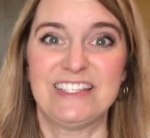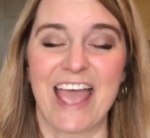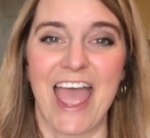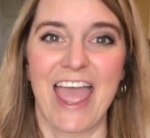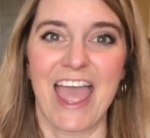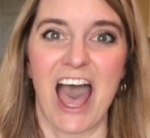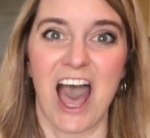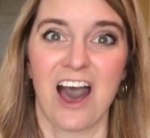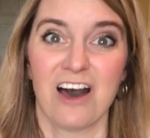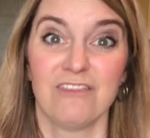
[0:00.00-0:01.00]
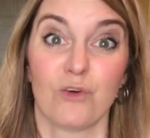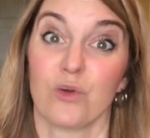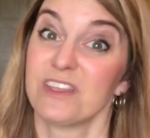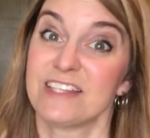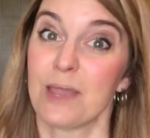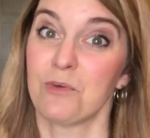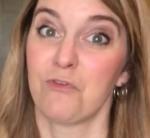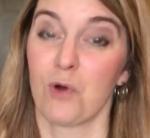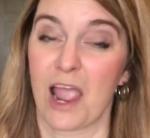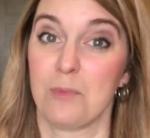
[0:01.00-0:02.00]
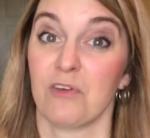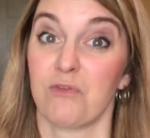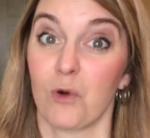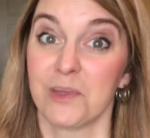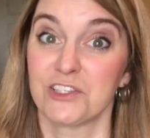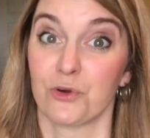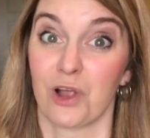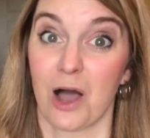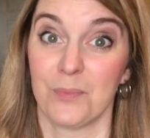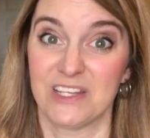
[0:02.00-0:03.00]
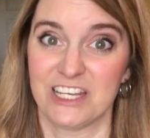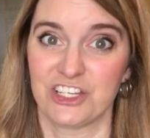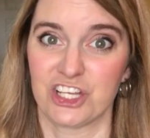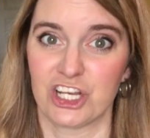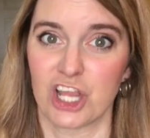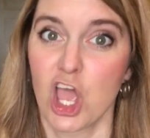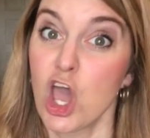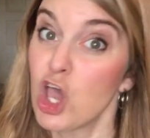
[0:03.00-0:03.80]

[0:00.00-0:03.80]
day of or the day before a performance or competition.